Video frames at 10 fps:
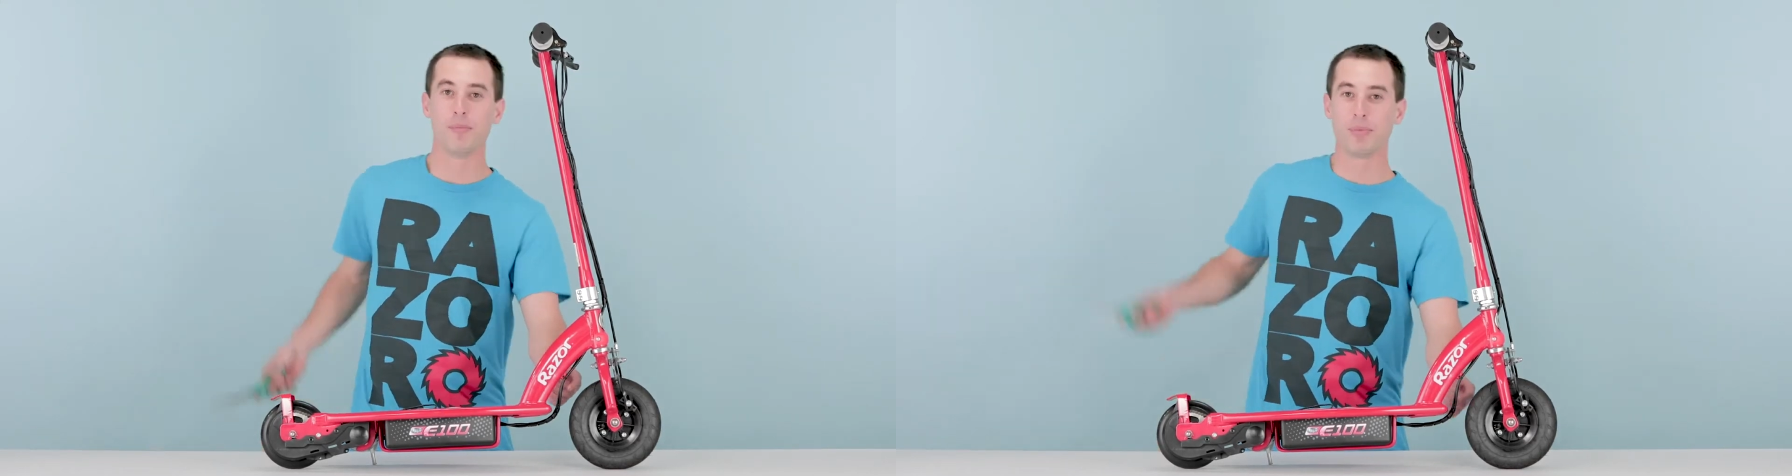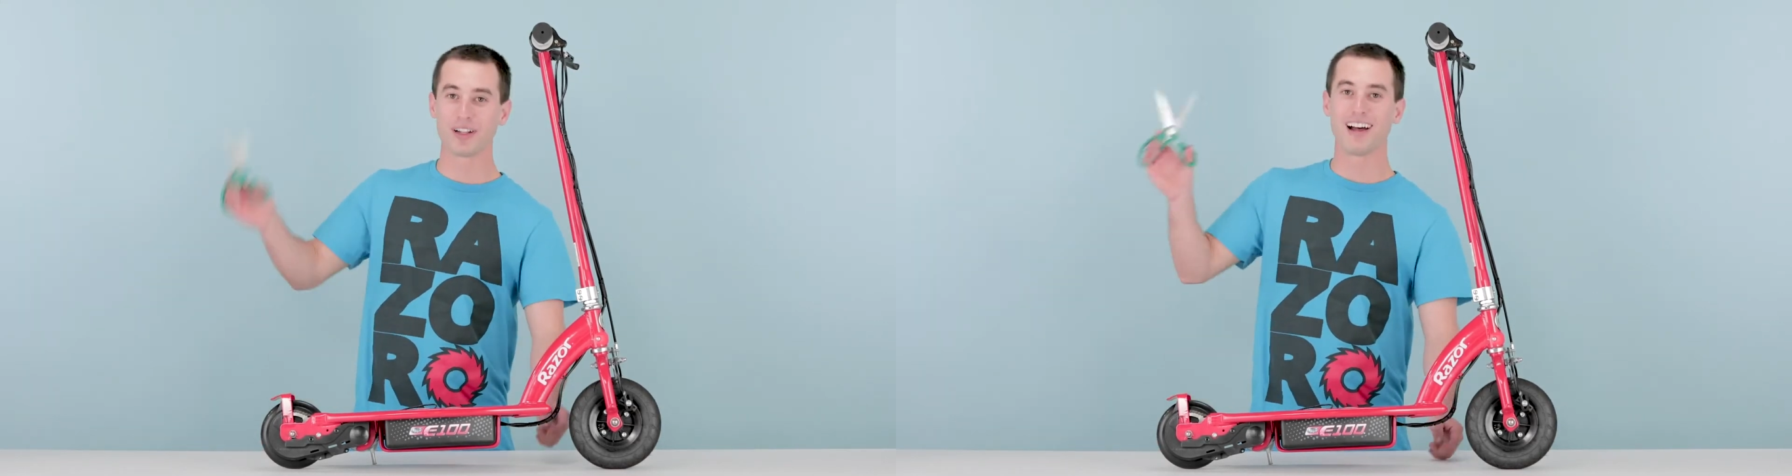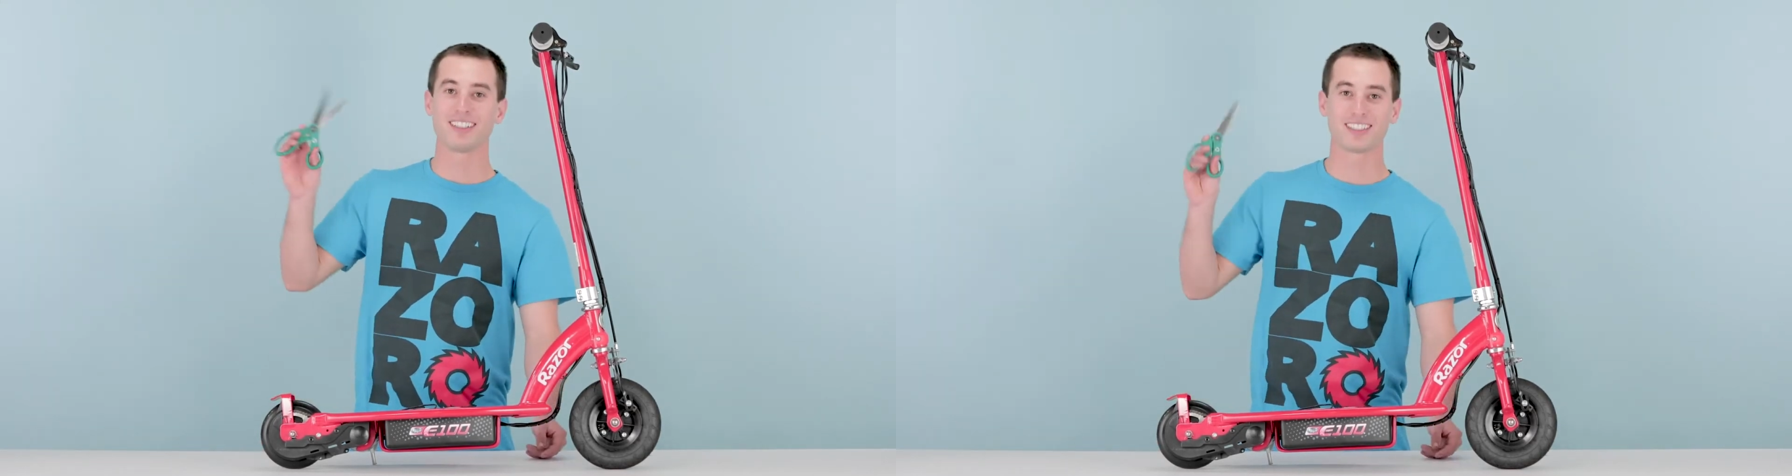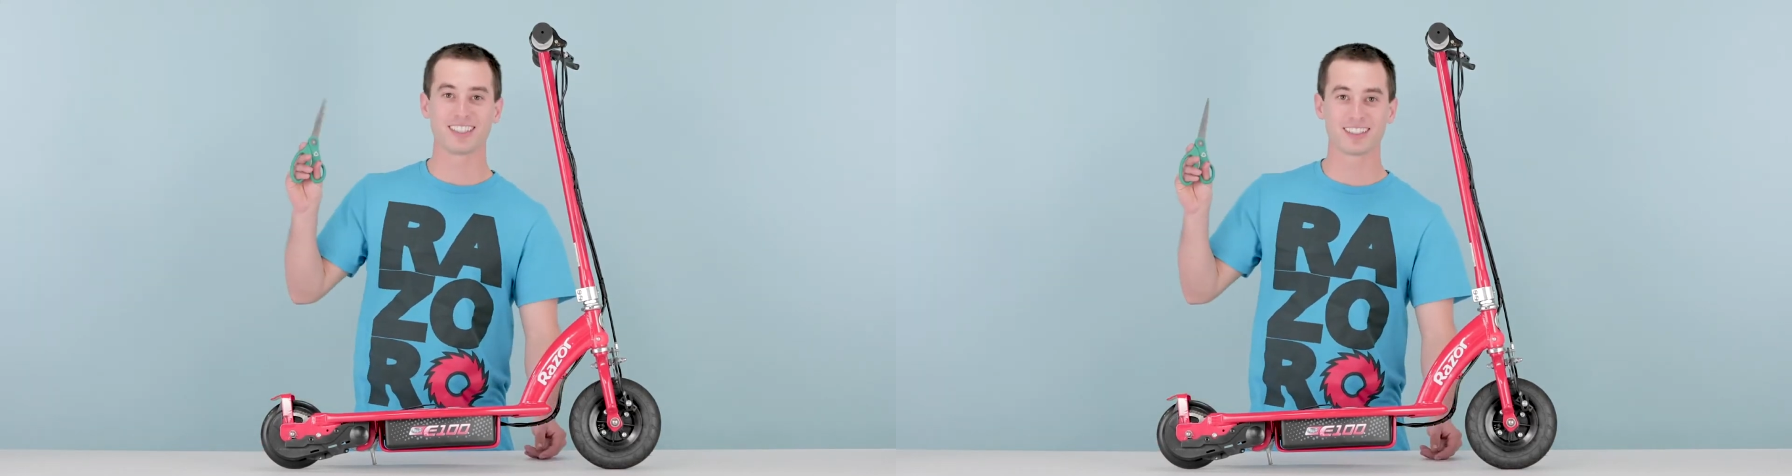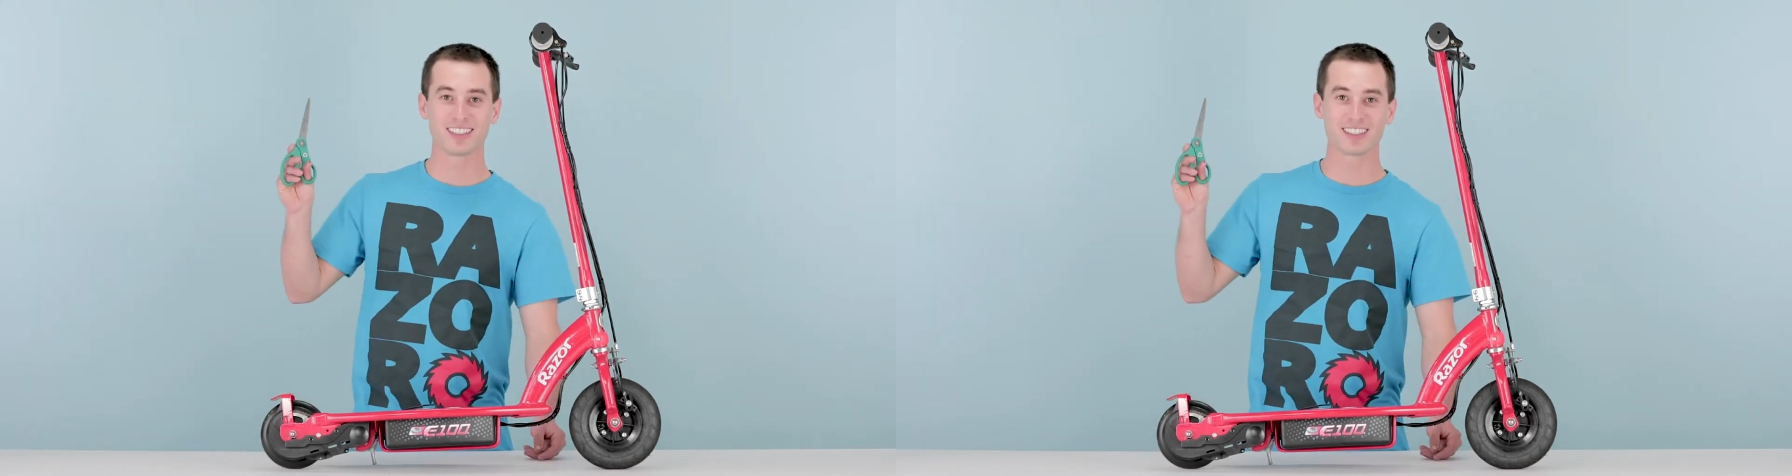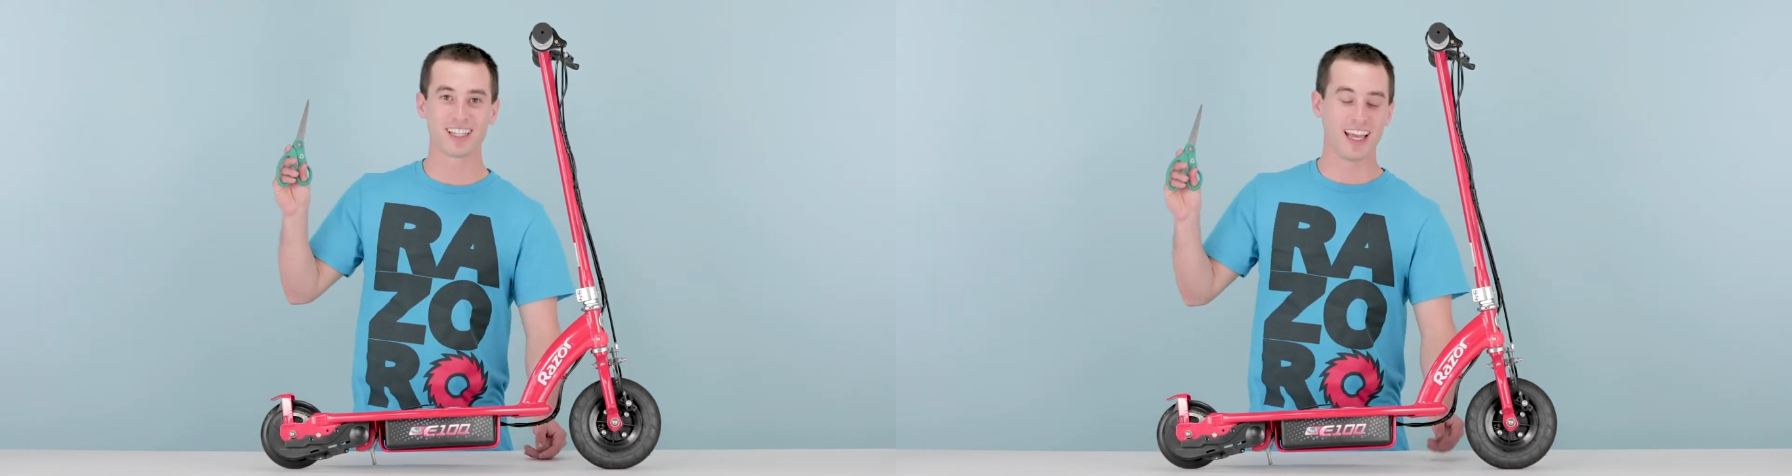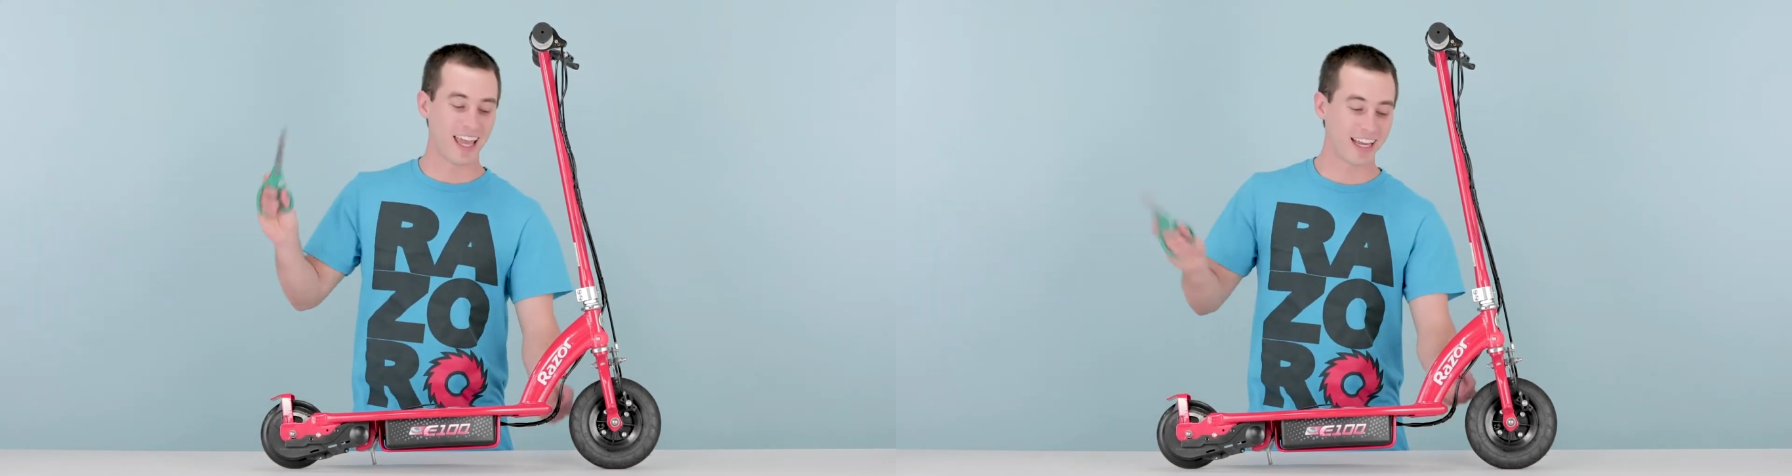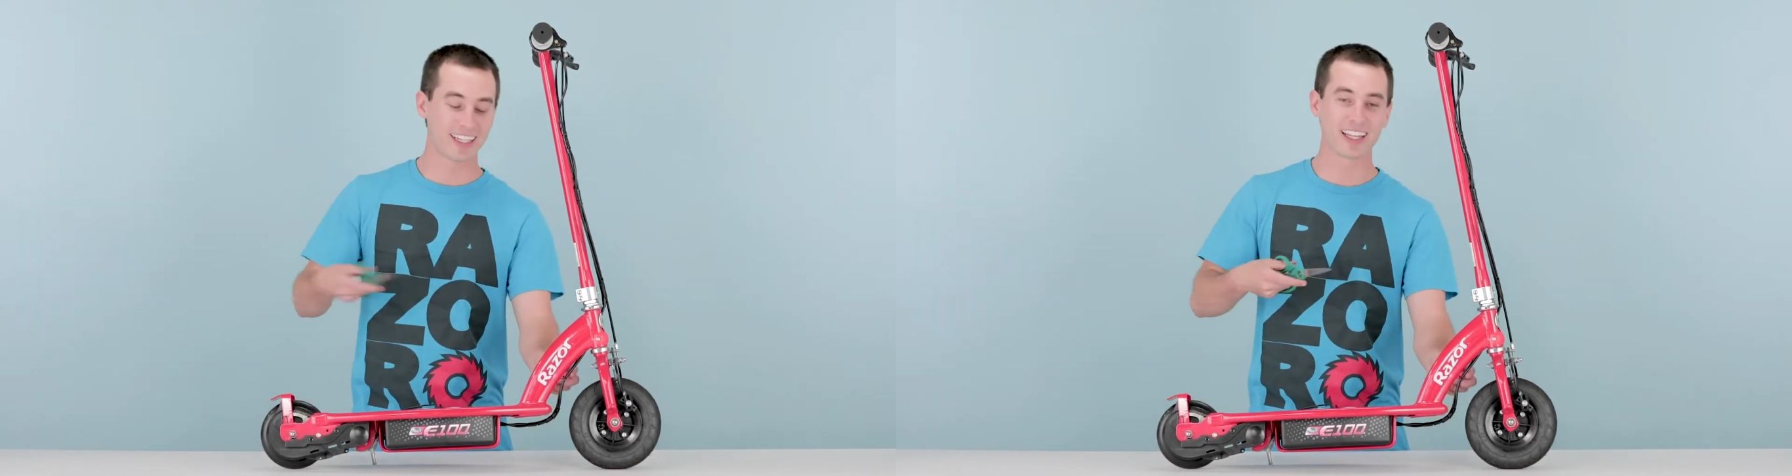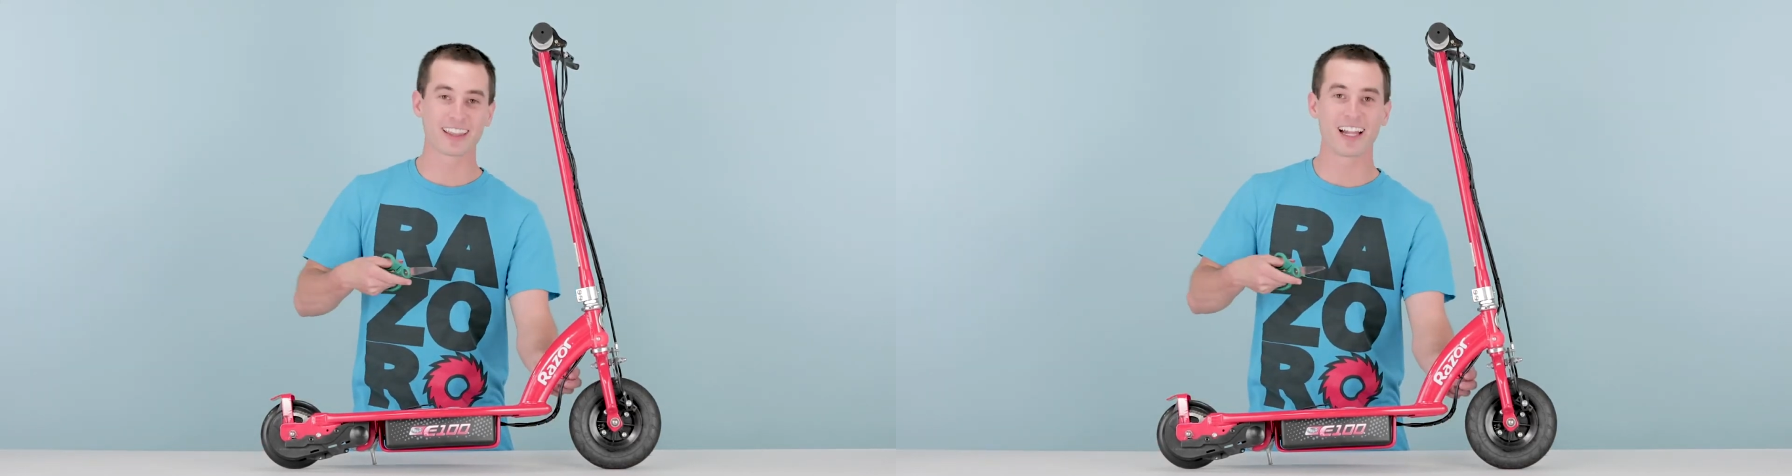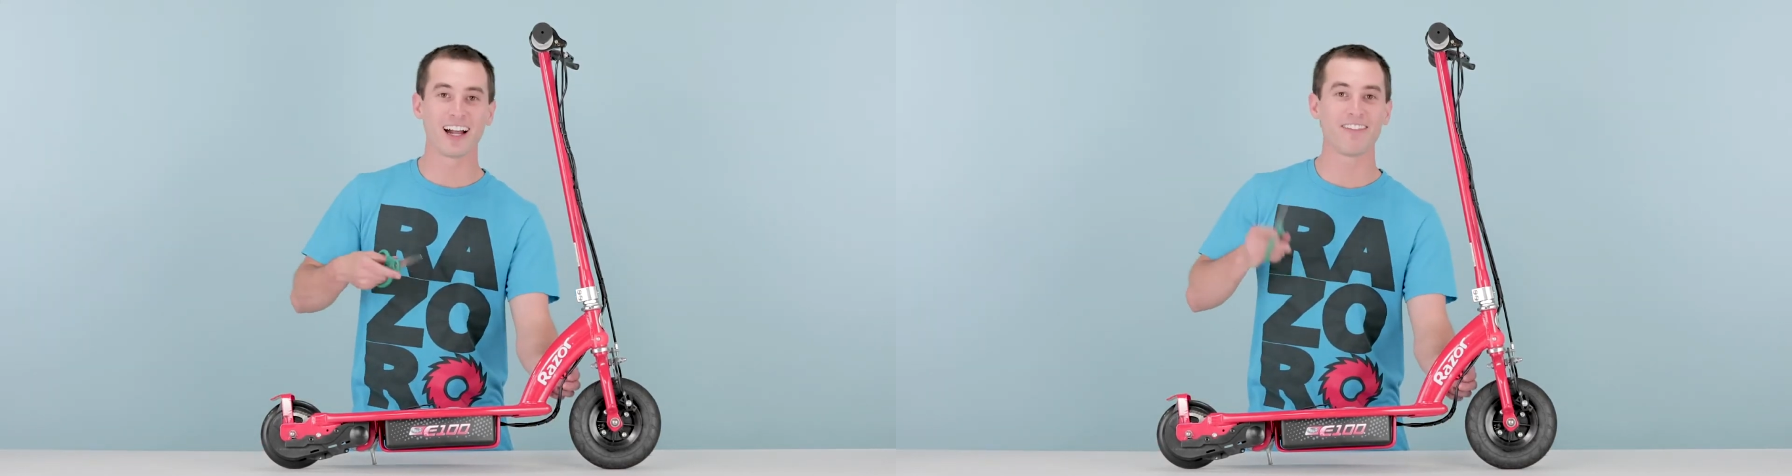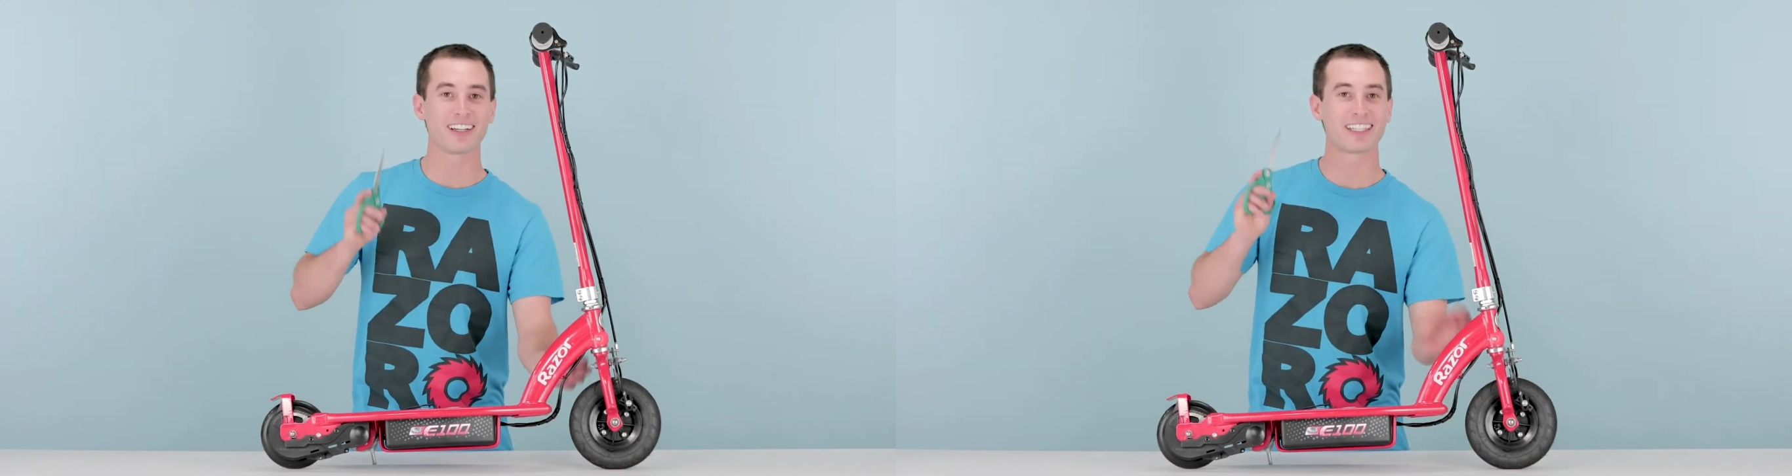Pull out your scissors and cut that off